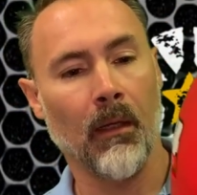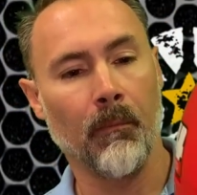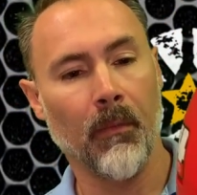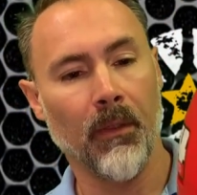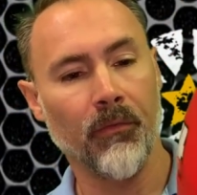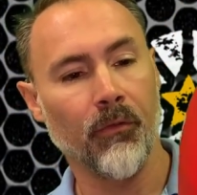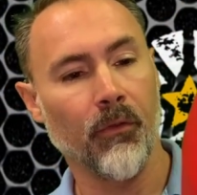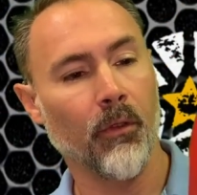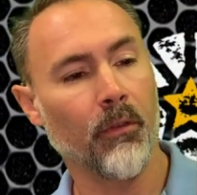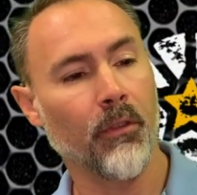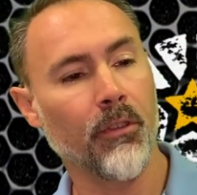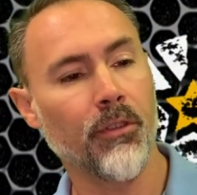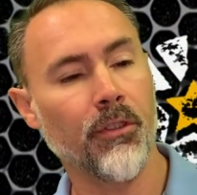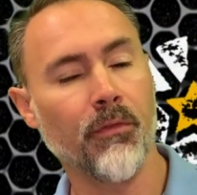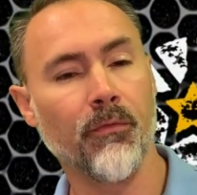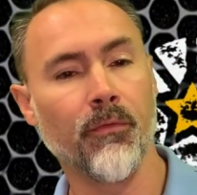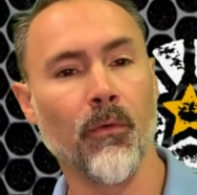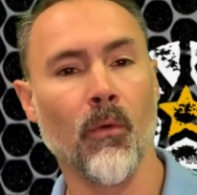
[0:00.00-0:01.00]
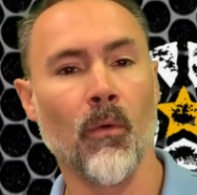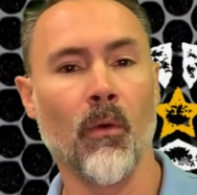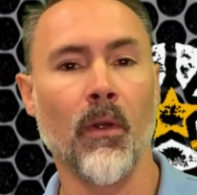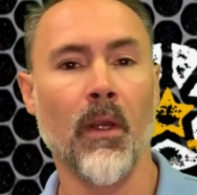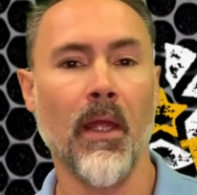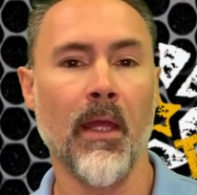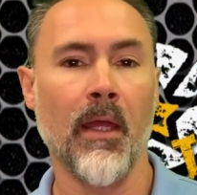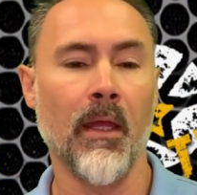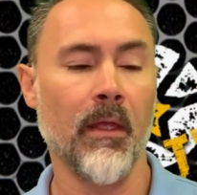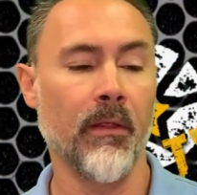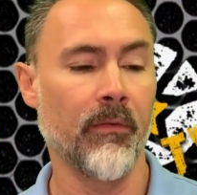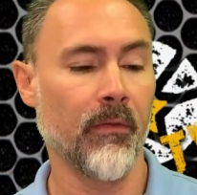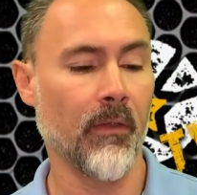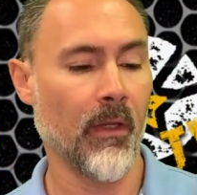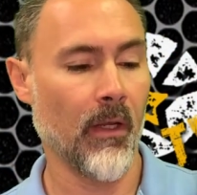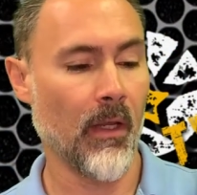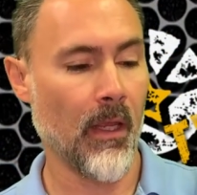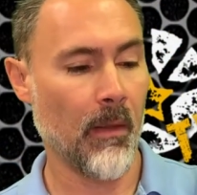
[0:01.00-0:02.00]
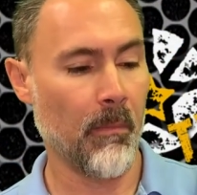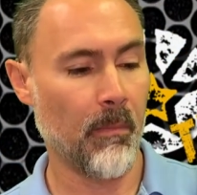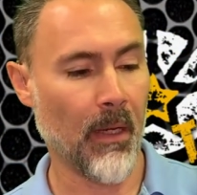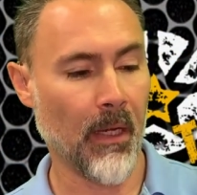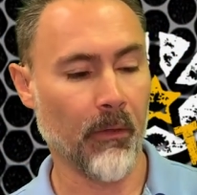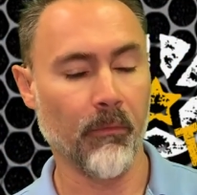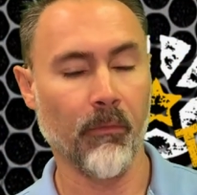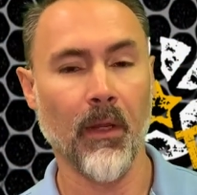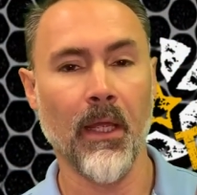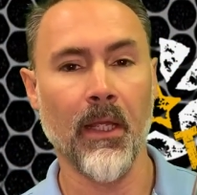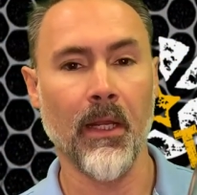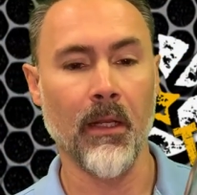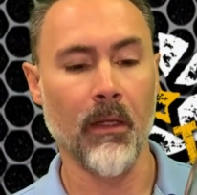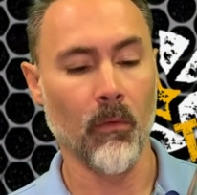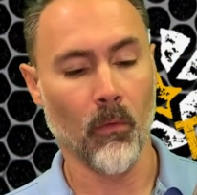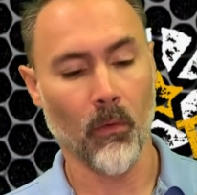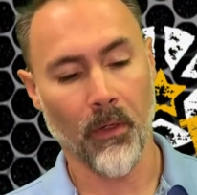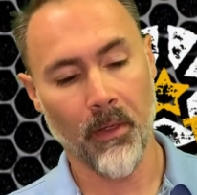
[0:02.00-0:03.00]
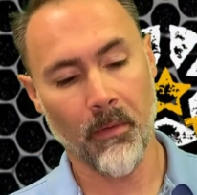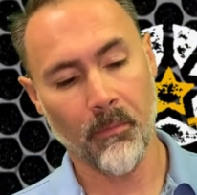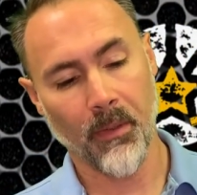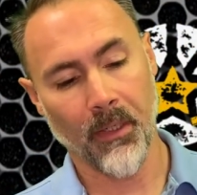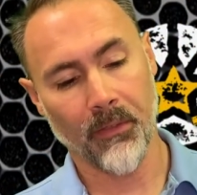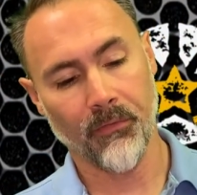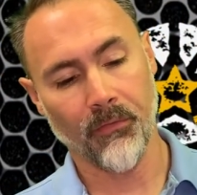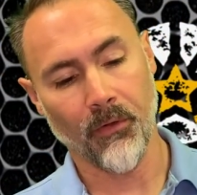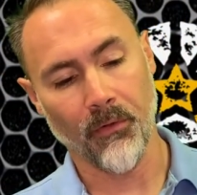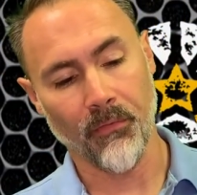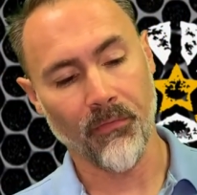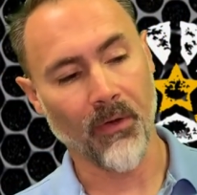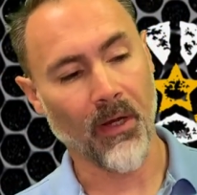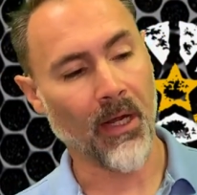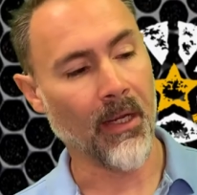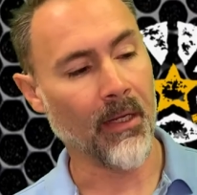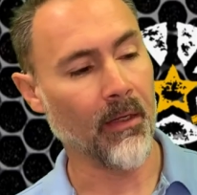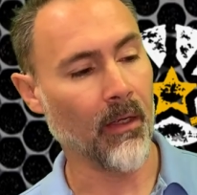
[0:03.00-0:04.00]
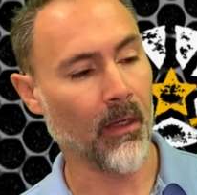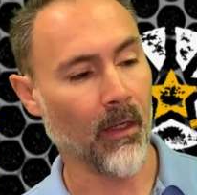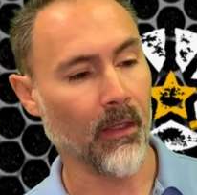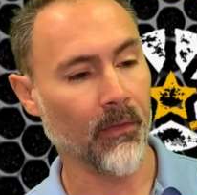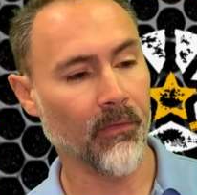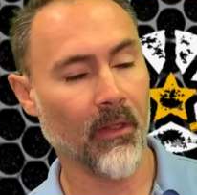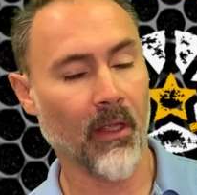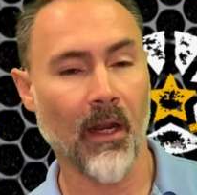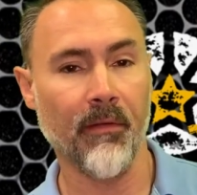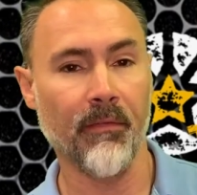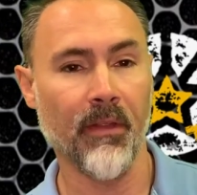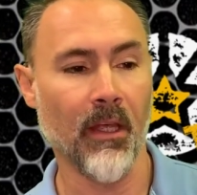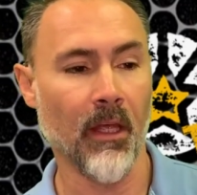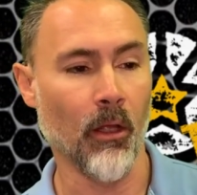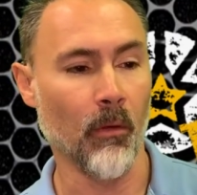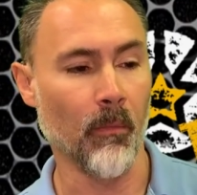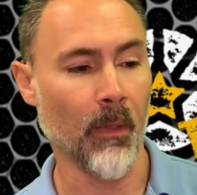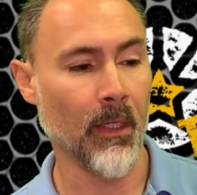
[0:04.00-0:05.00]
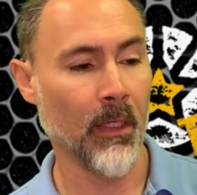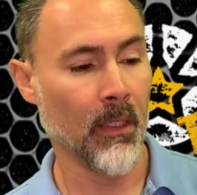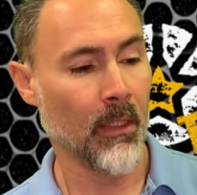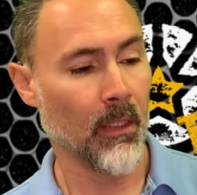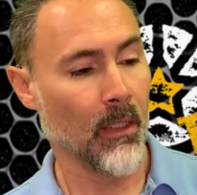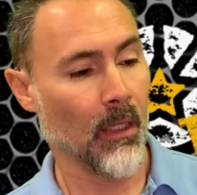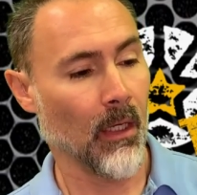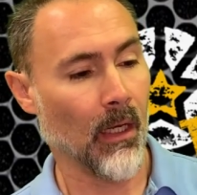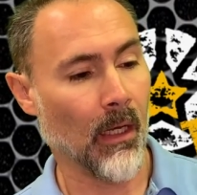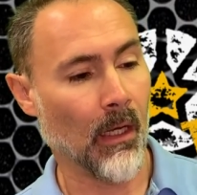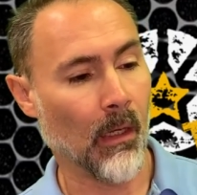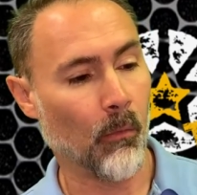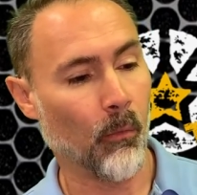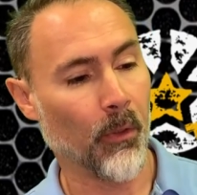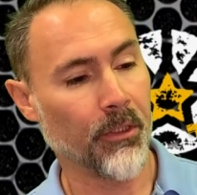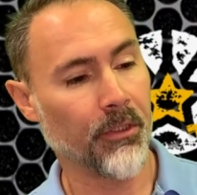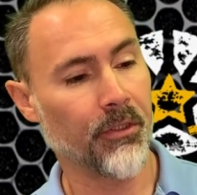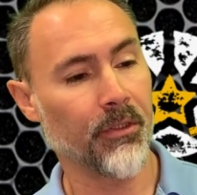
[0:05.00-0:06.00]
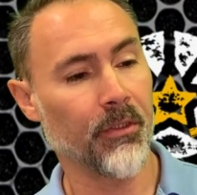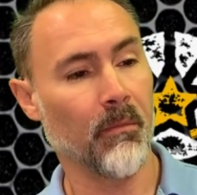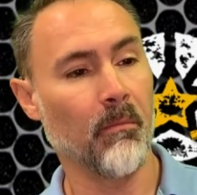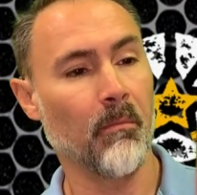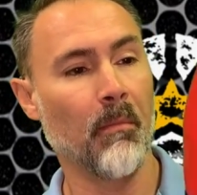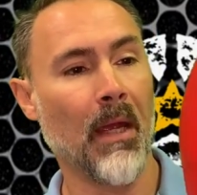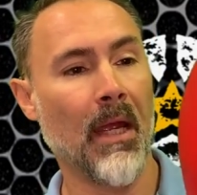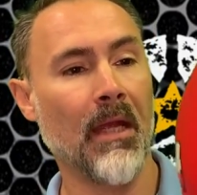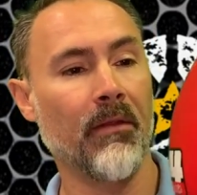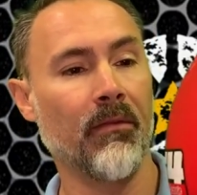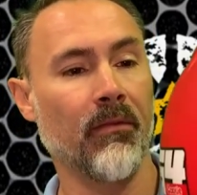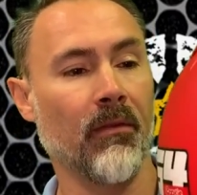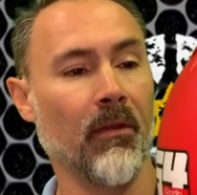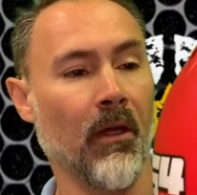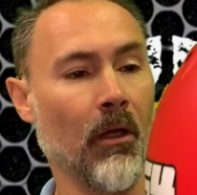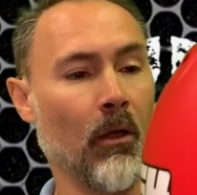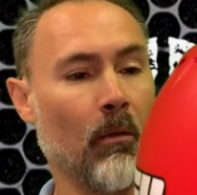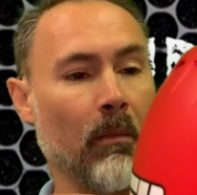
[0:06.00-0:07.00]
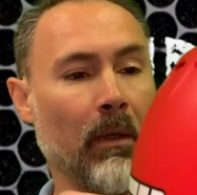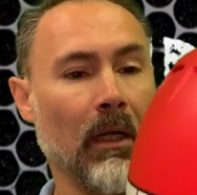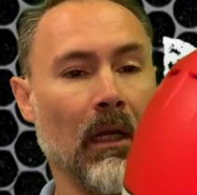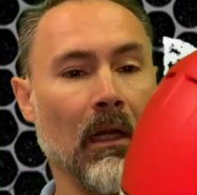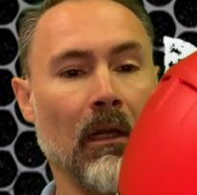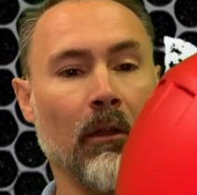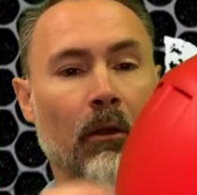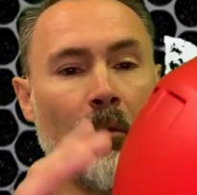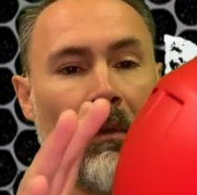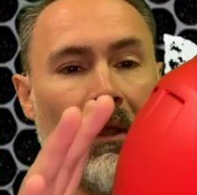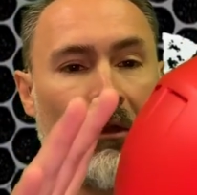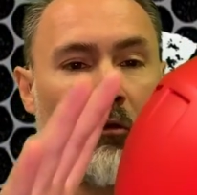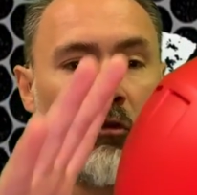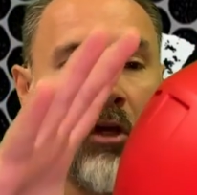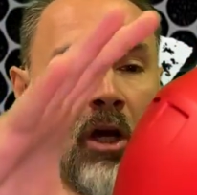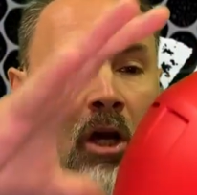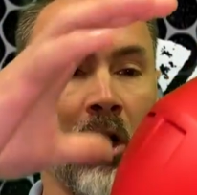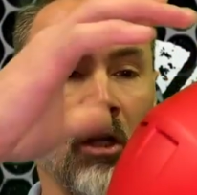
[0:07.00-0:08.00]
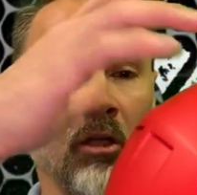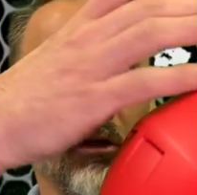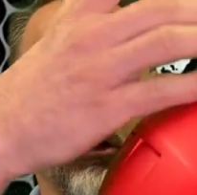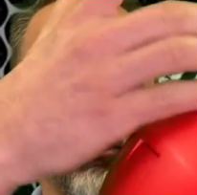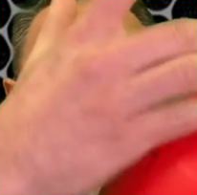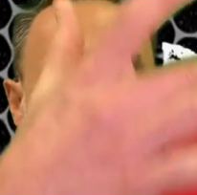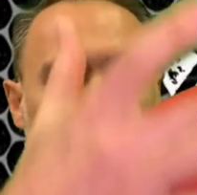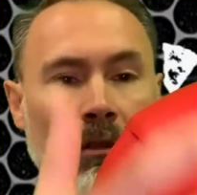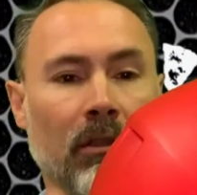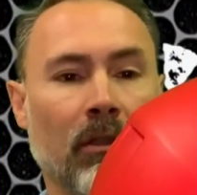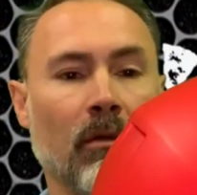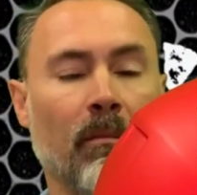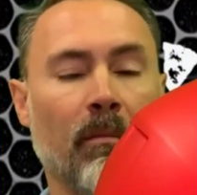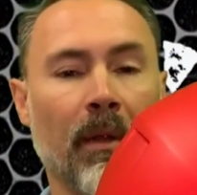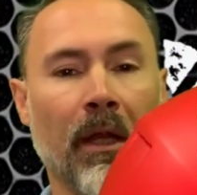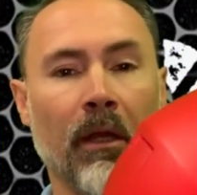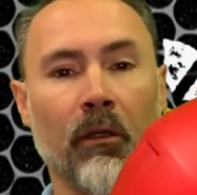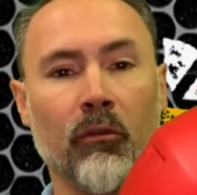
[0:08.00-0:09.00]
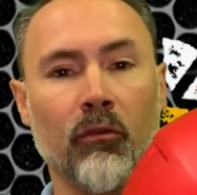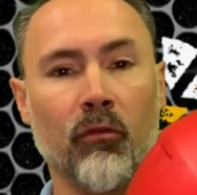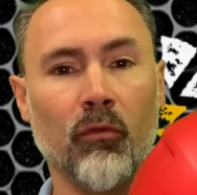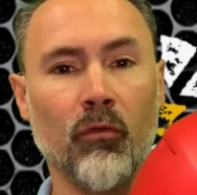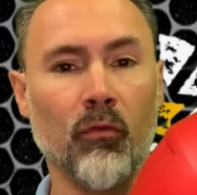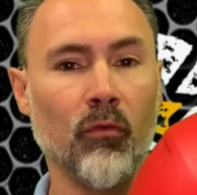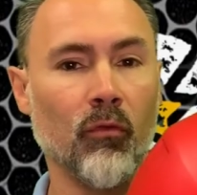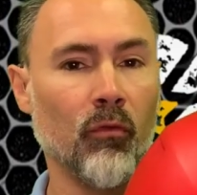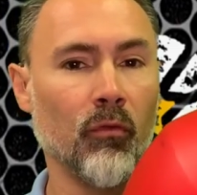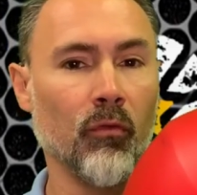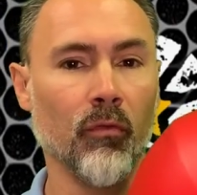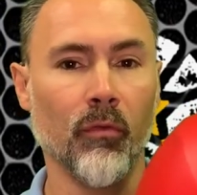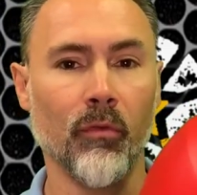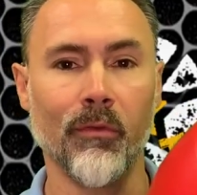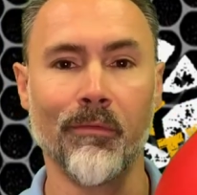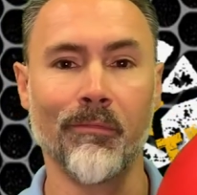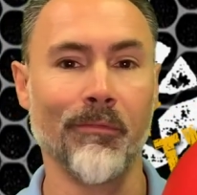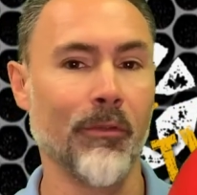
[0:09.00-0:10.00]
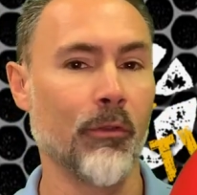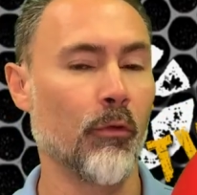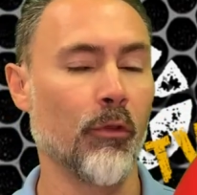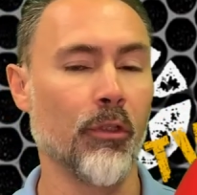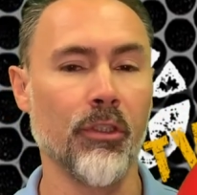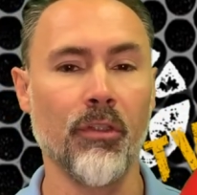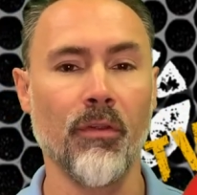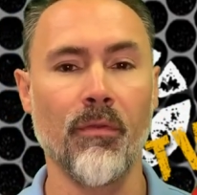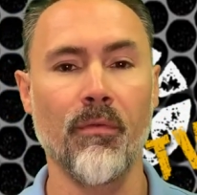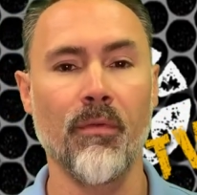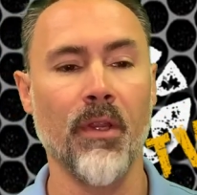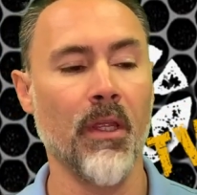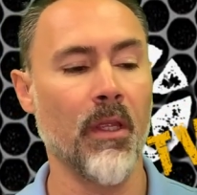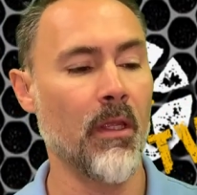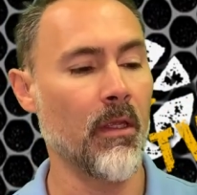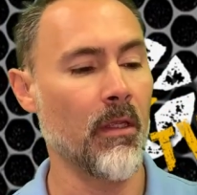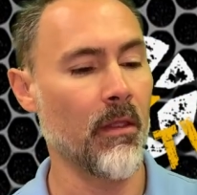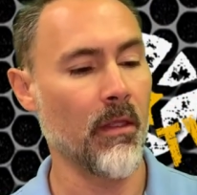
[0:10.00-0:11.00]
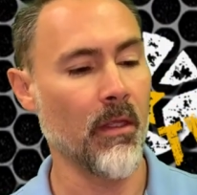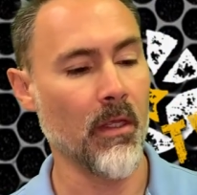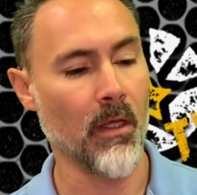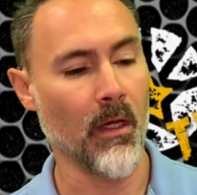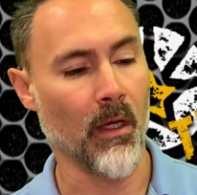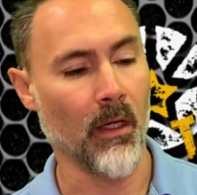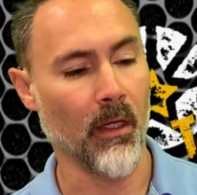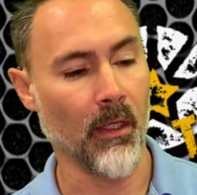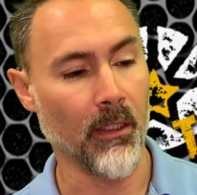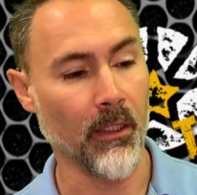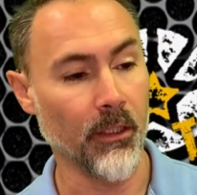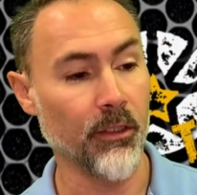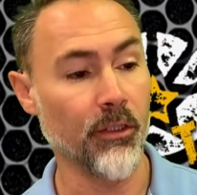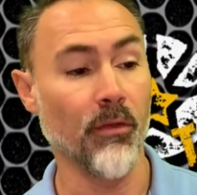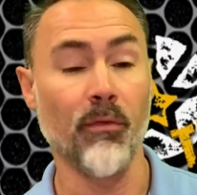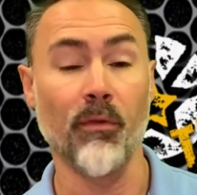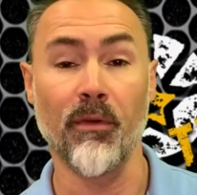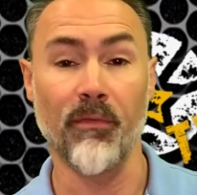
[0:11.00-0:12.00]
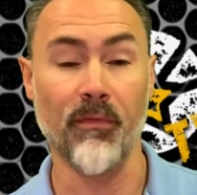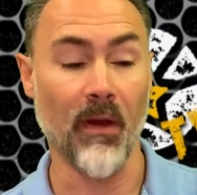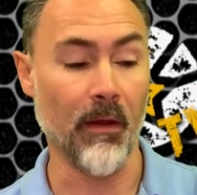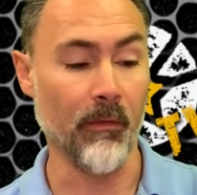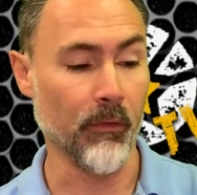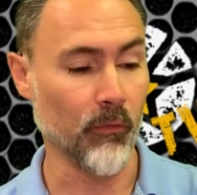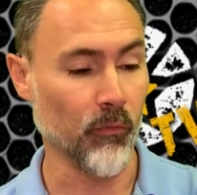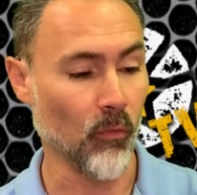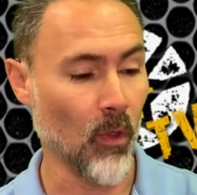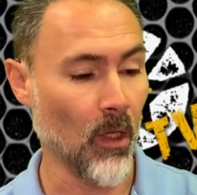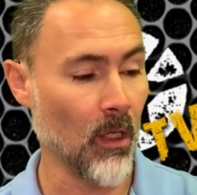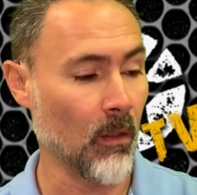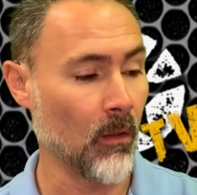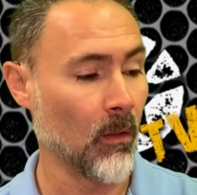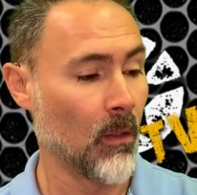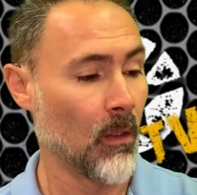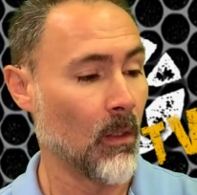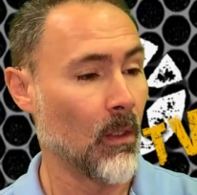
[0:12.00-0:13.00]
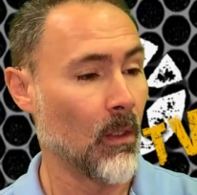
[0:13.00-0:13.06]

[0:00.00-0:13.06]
As you know, the G4 is an impact rated or impact certified skydiving helmet, which makes the helmet a little bit taller compared to Cookie G3 and the G35 as well.